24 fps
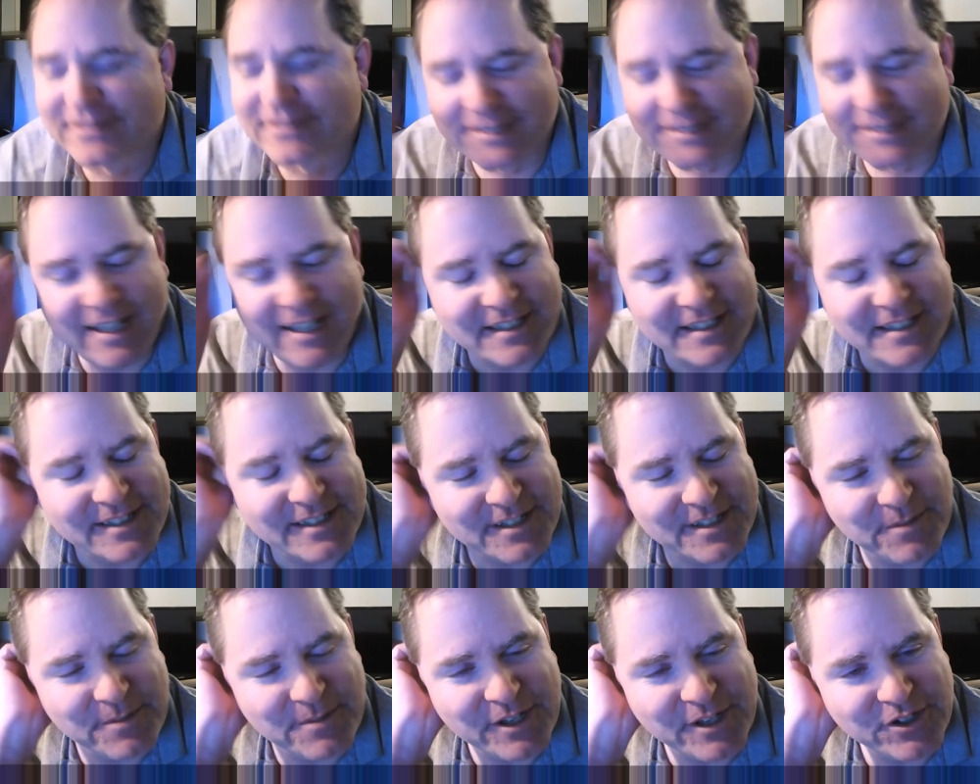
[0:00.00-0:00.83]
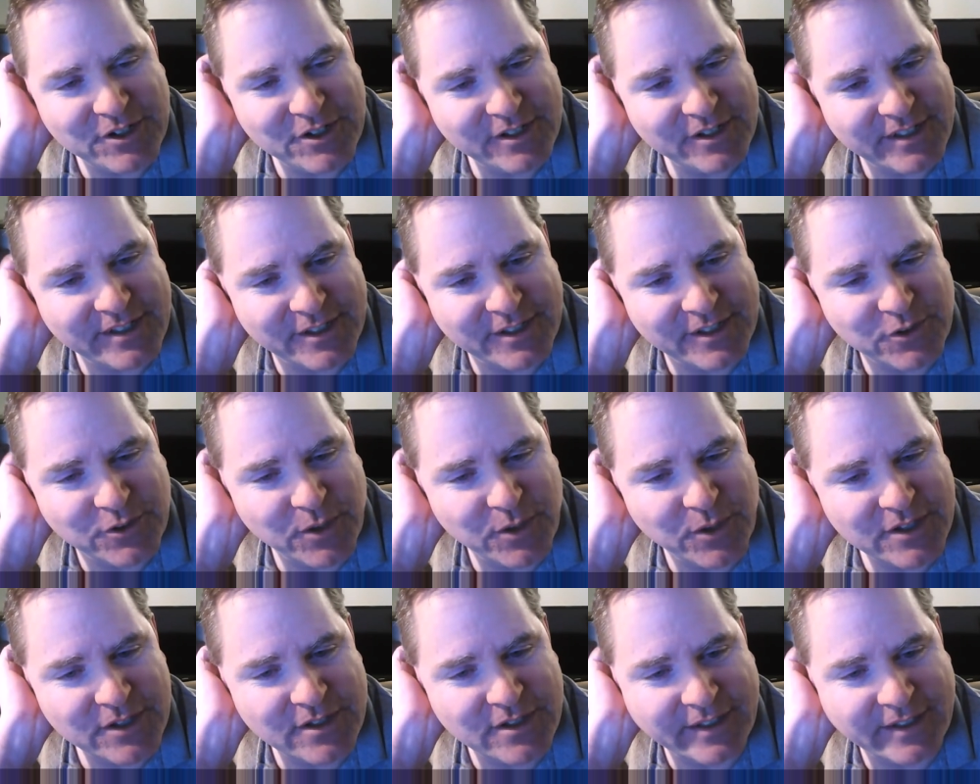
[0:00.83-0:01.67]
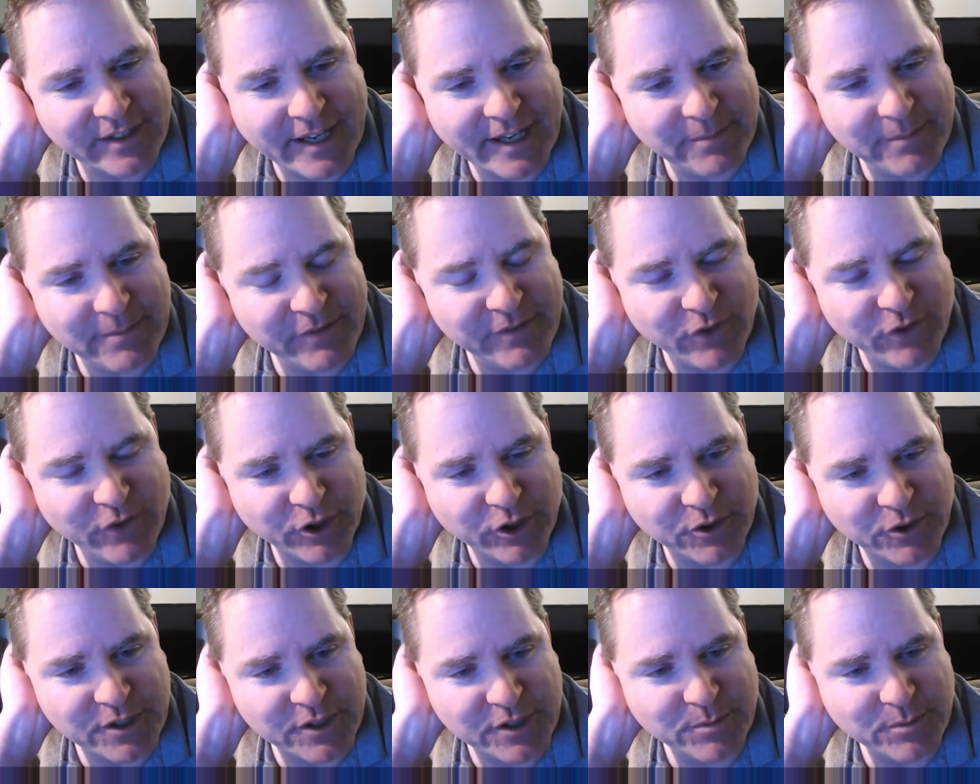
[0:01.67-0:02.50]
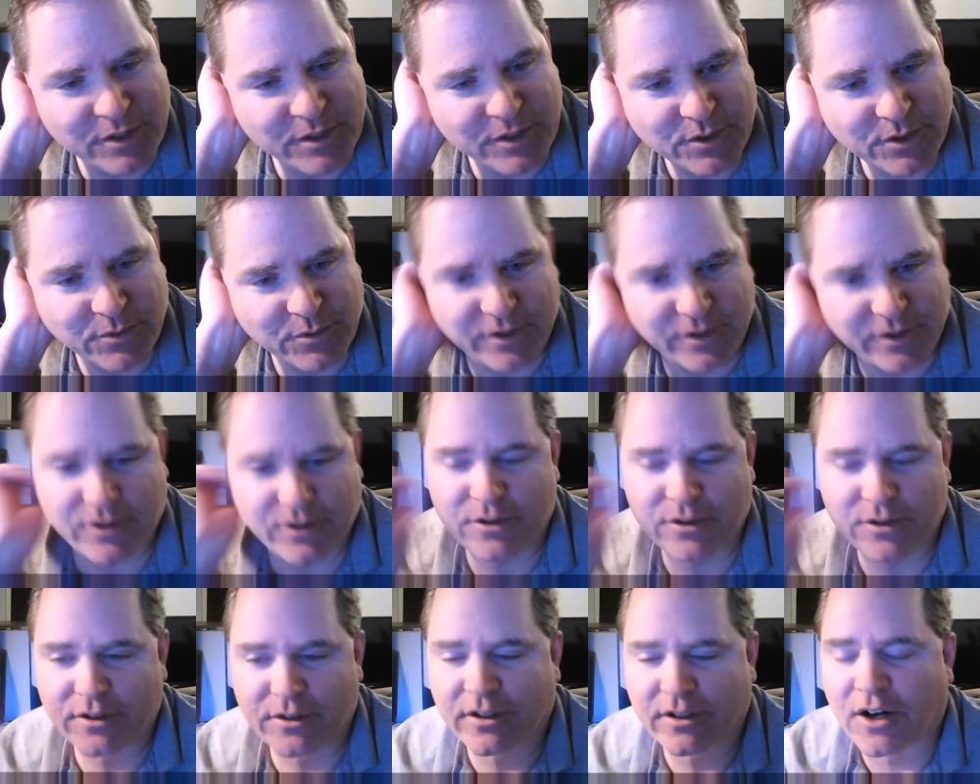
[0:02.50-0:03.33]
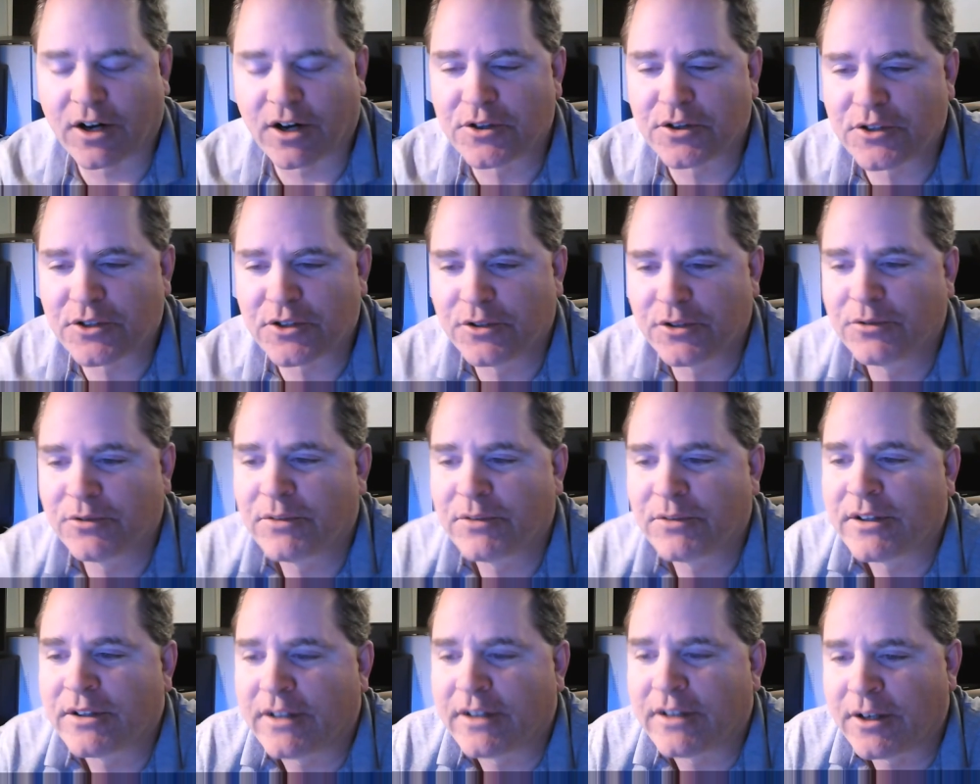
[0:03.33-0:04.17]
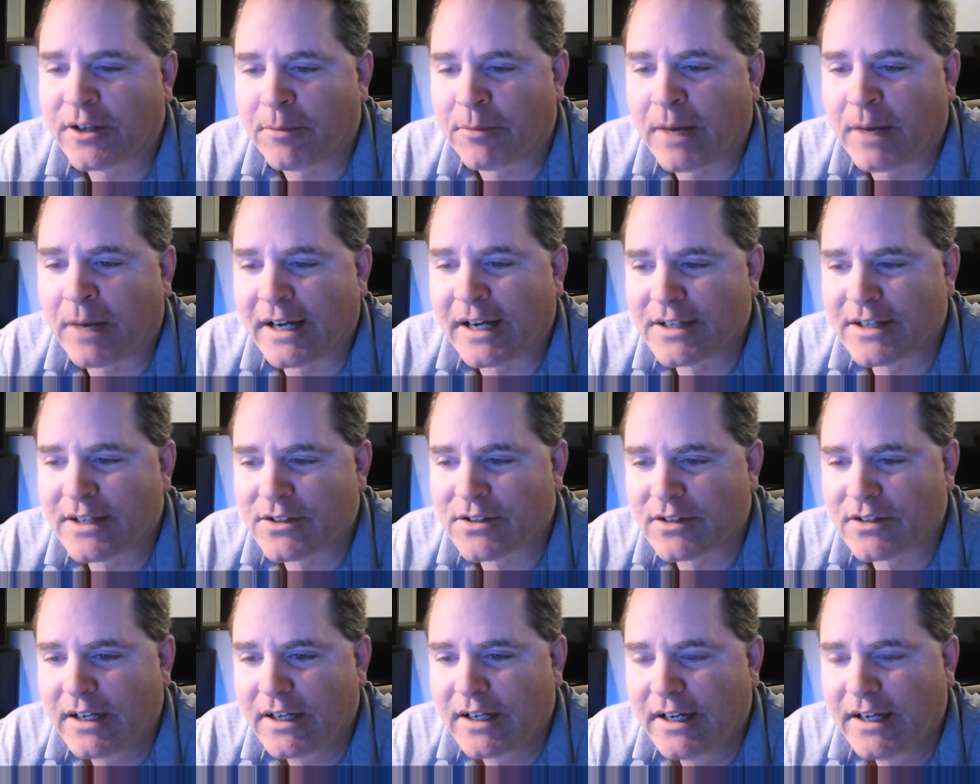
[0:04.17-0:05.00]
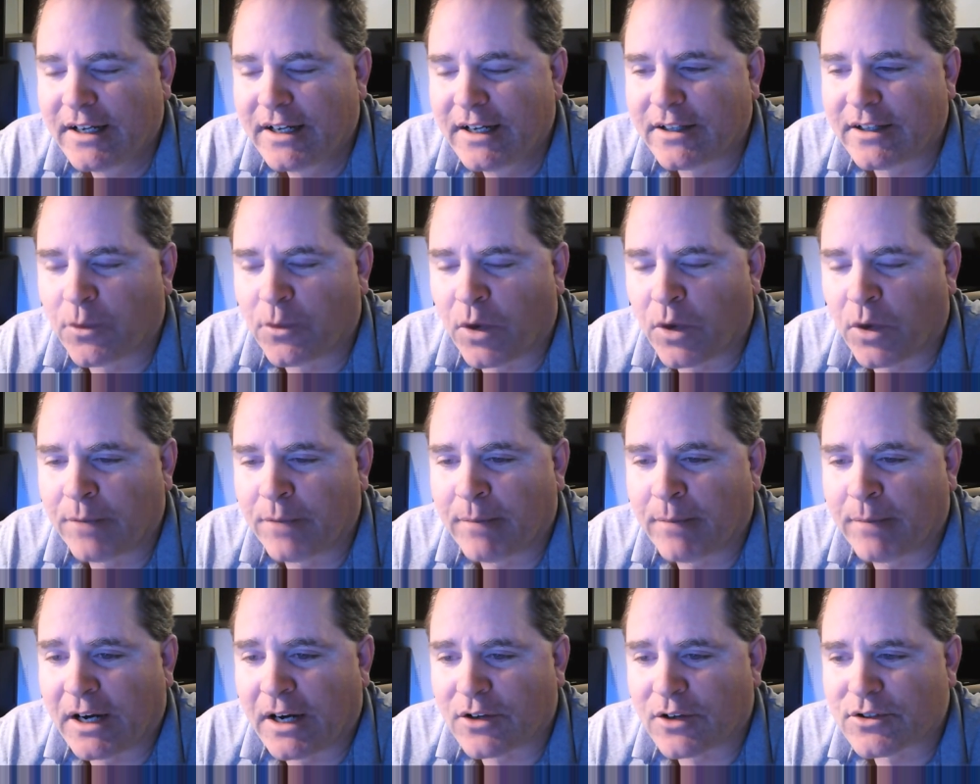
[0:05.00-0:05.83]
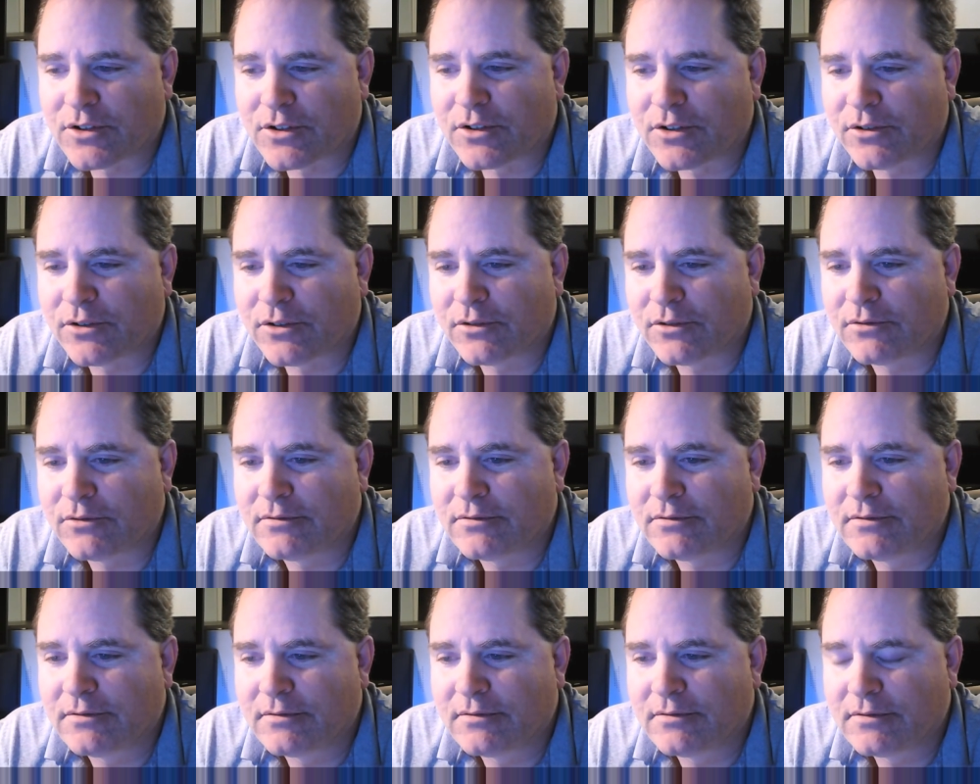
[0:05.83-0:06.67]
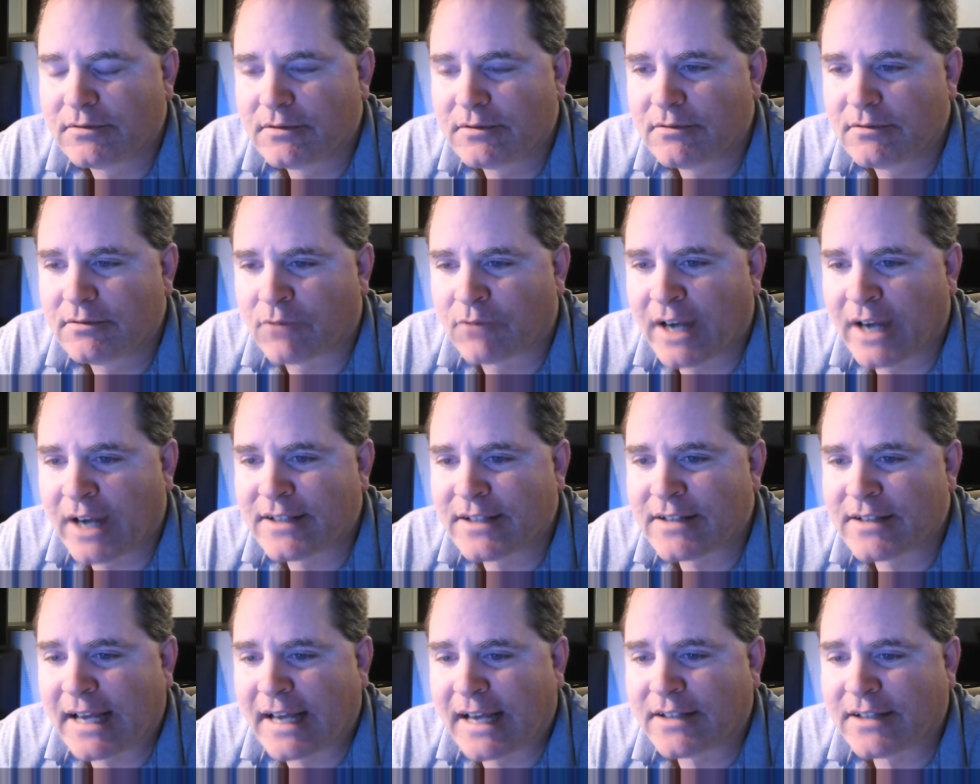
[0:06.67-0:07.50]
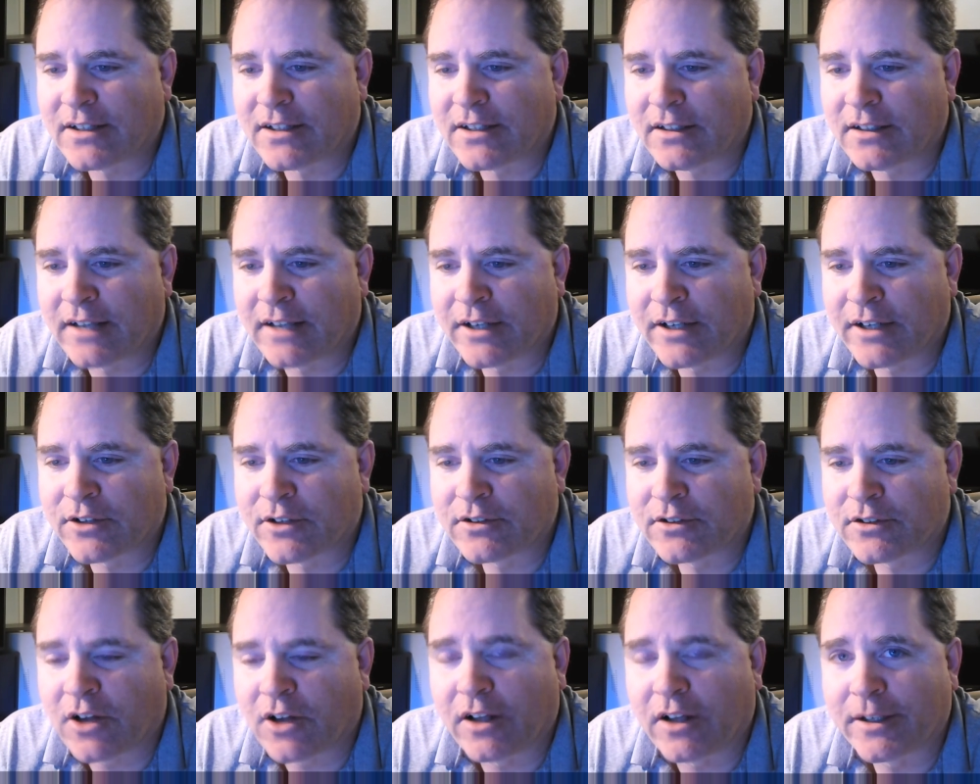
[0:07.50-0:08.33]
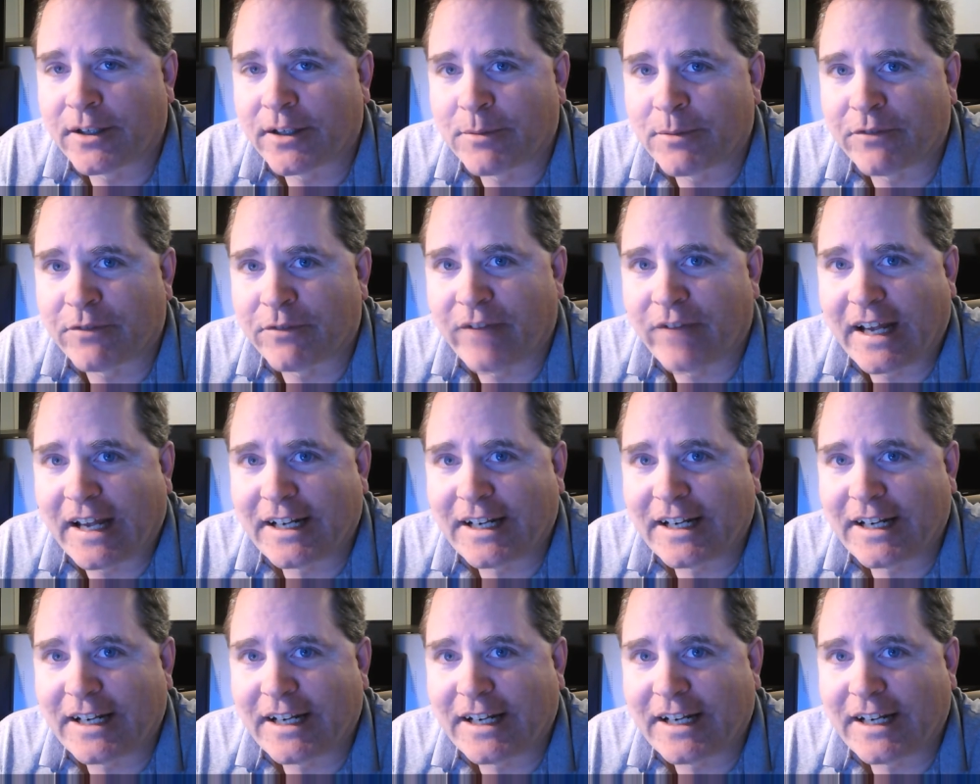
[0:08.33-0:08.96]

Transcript: that is mentioned in Twas the Night Before Christmas with the cartoon with the little mice, the one mouse who writes Santa a letter calling him a fake.